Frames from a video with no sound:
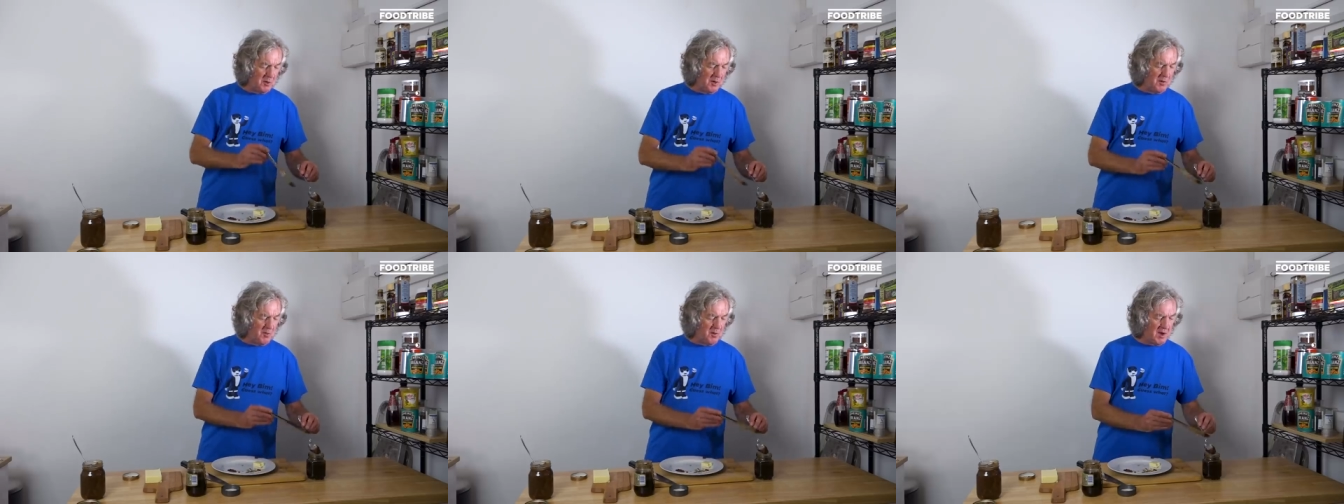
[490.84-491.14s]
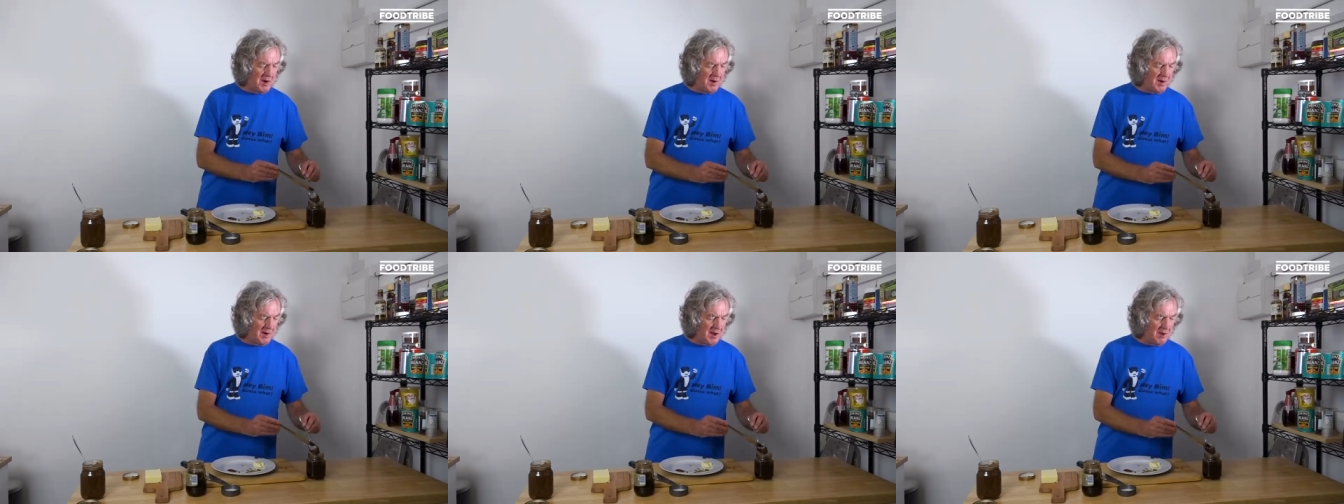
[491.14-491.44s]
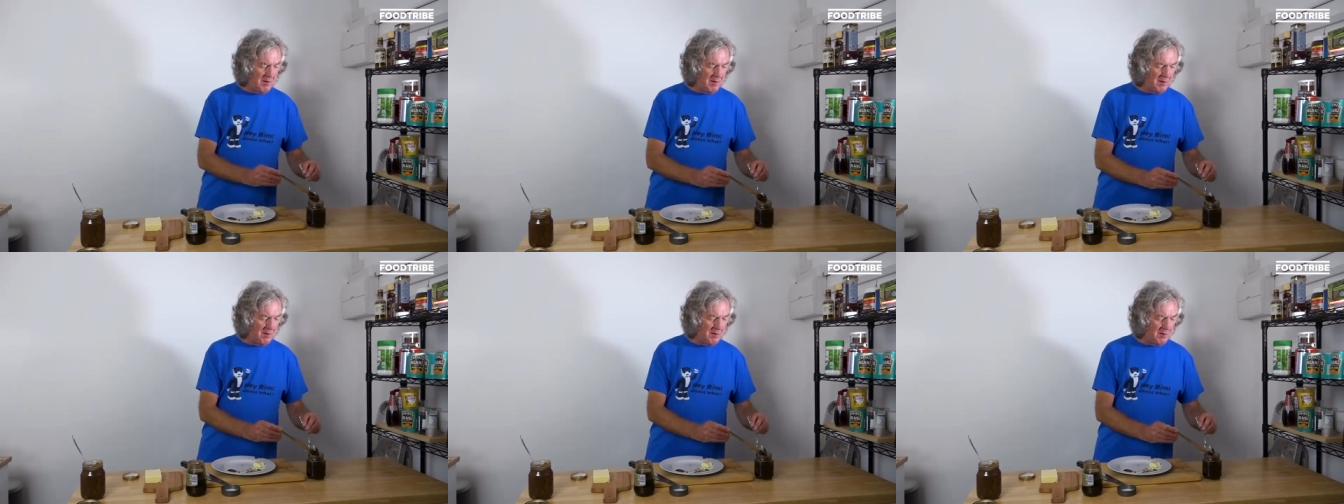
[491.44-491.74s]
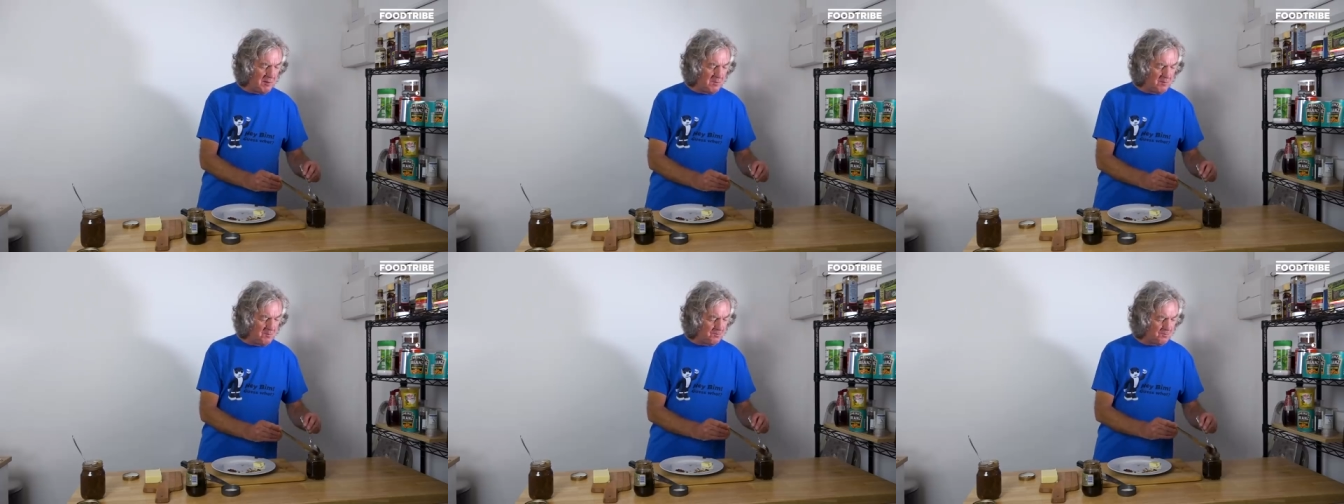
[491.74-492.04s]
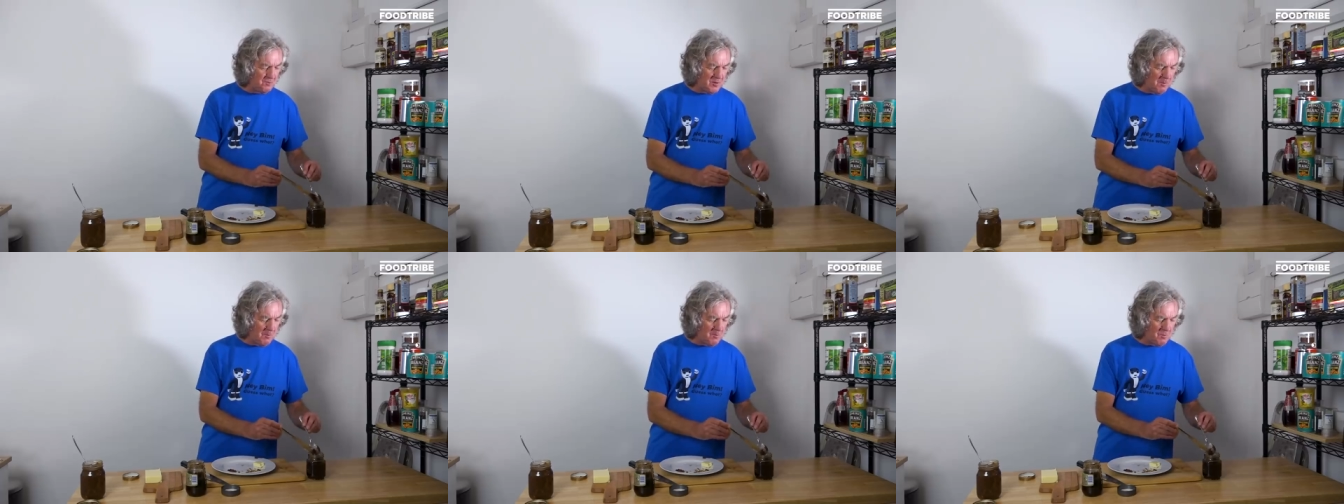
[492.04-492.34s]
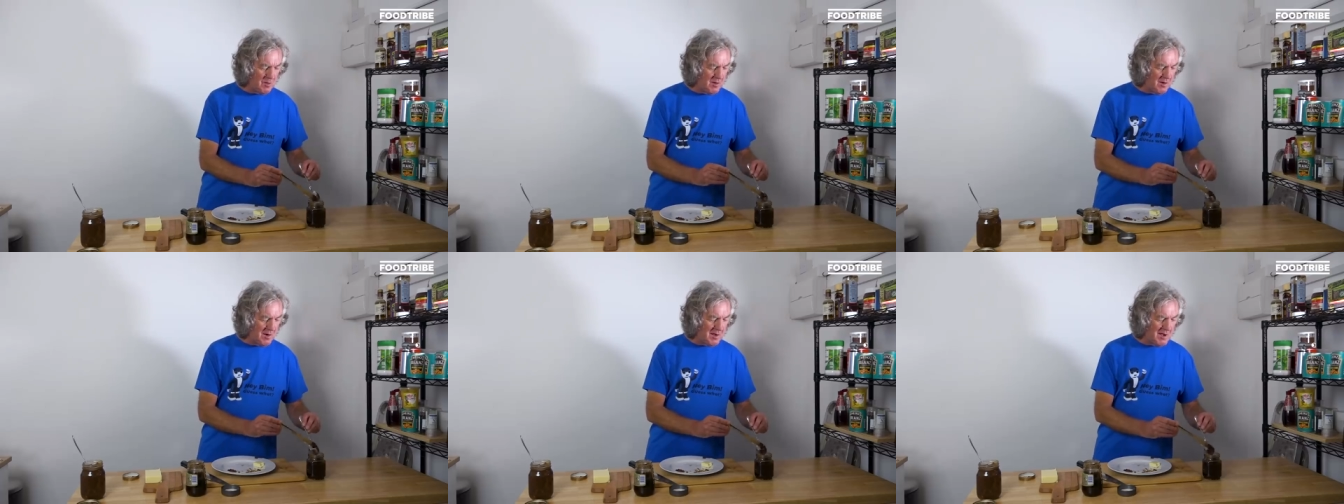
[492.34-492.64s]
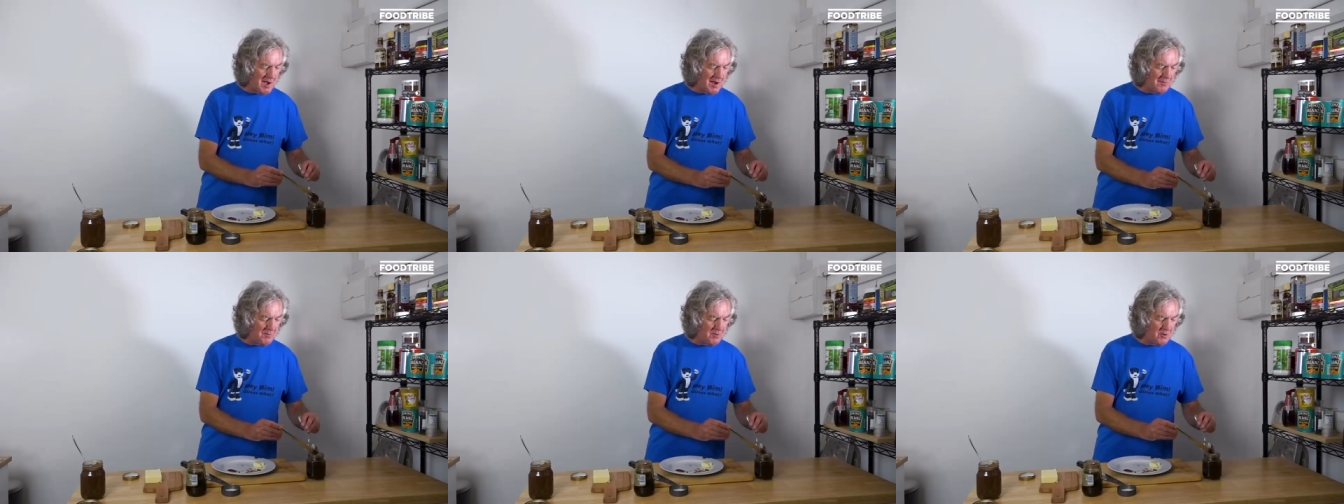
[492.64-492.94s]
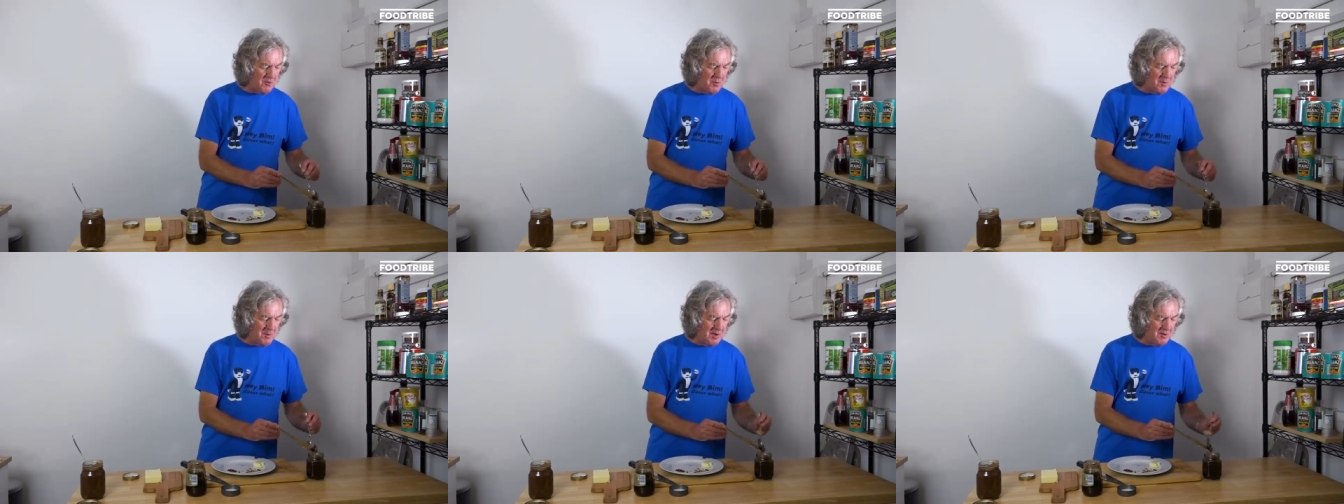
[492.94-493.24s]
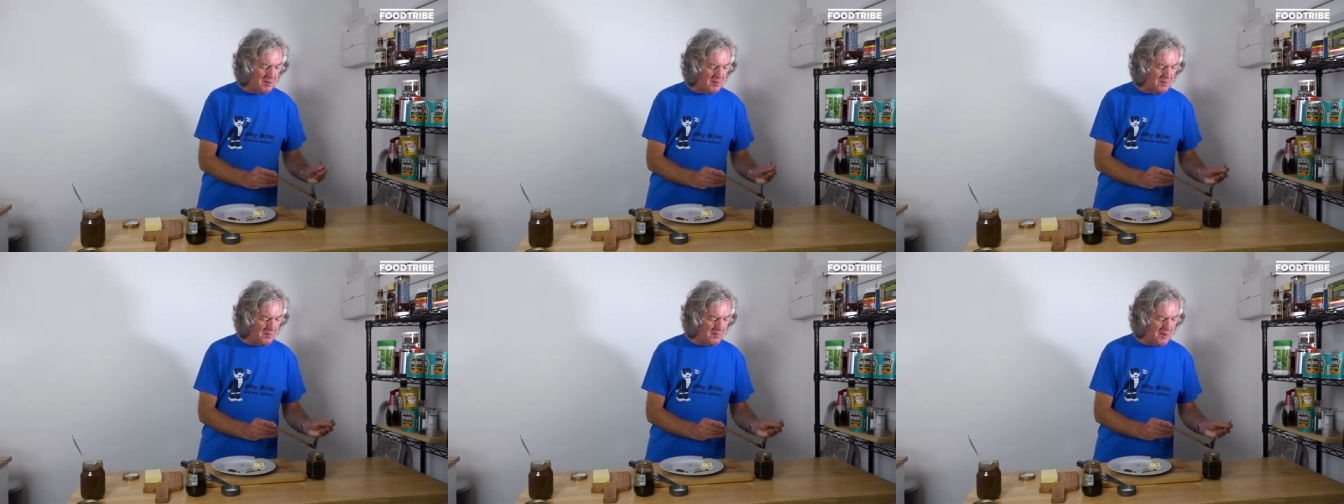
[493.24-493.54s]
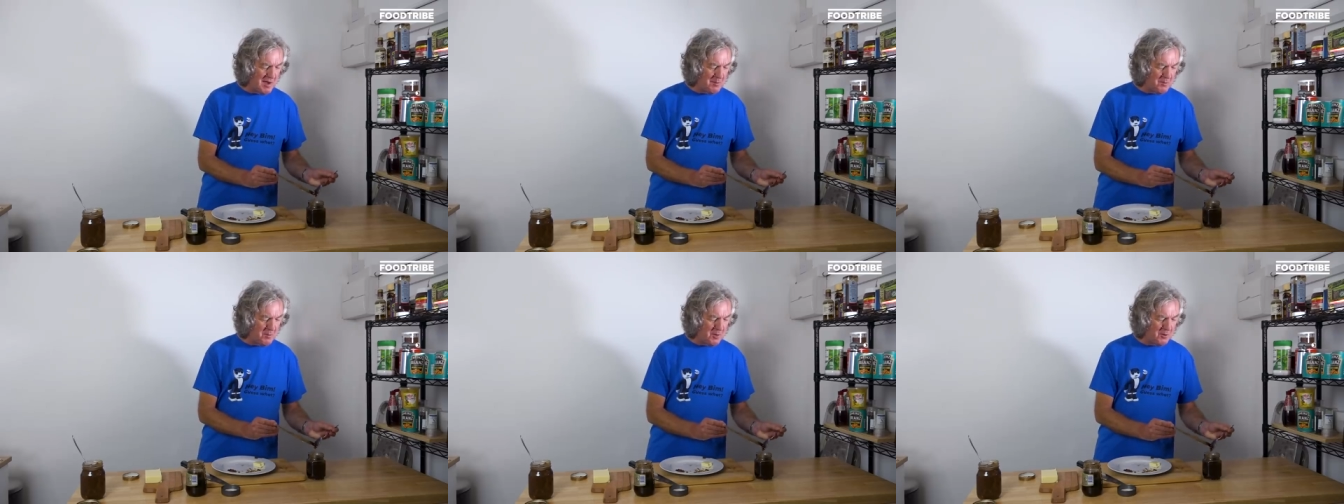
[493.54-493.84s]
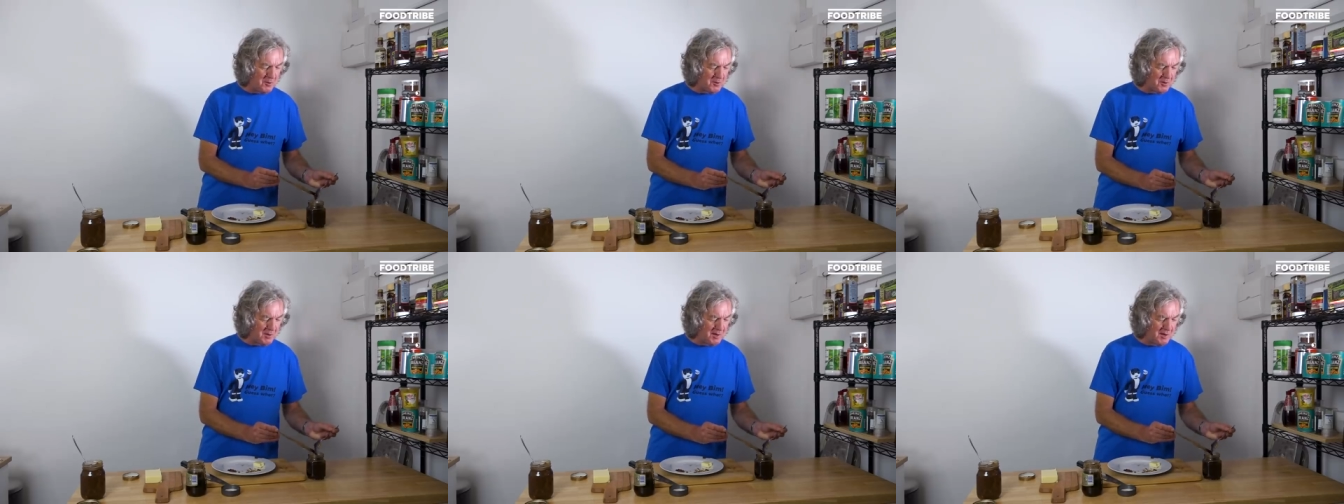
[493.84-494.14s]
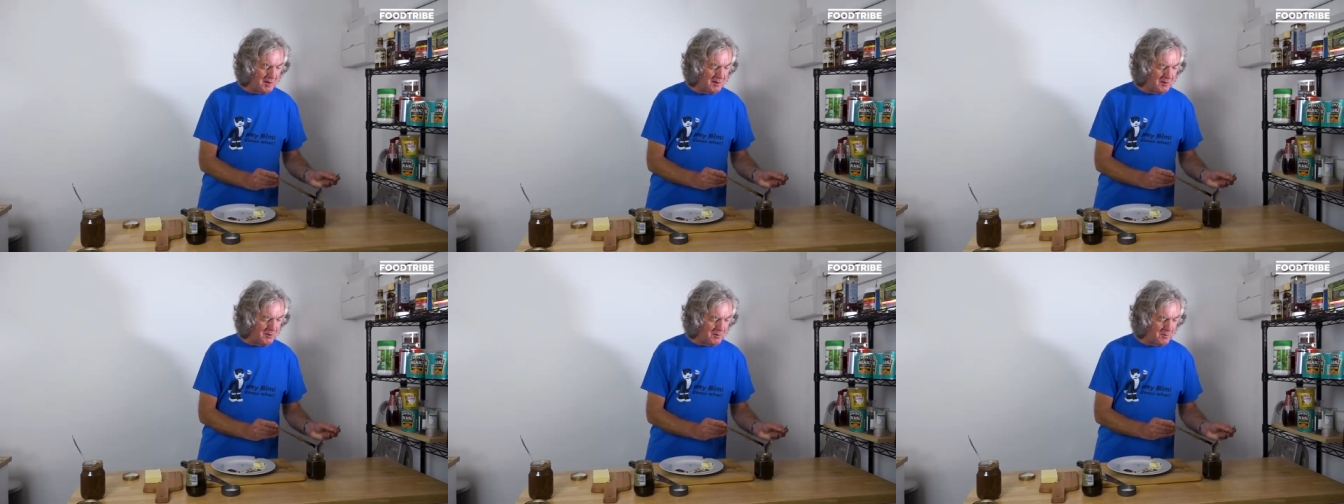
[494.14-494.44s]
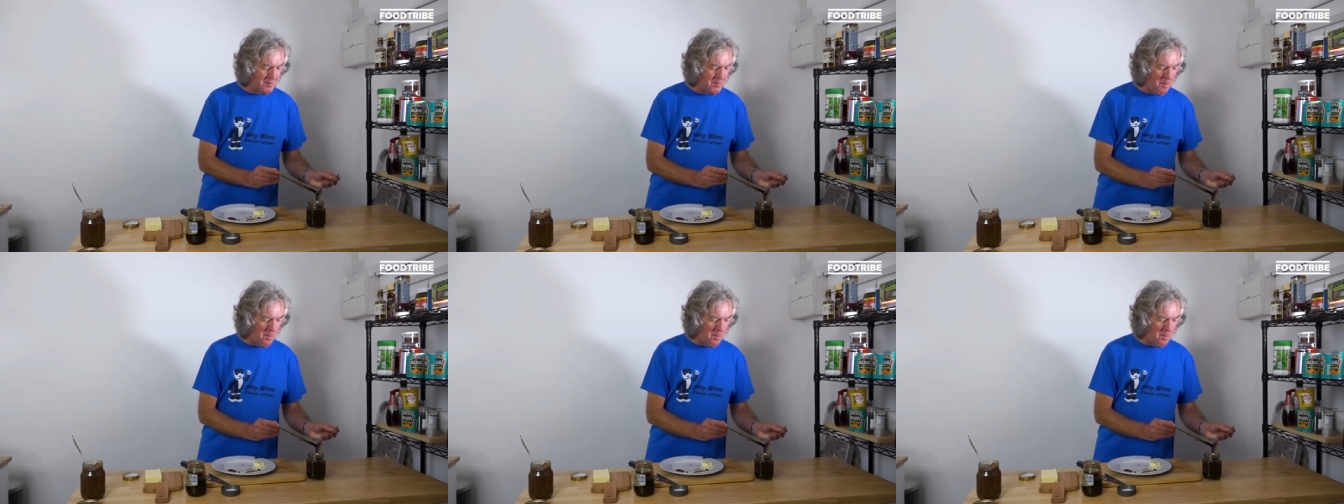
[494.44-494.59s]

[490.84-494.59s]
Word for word: quid that I now owe you, can I have the remainder of that pot at least?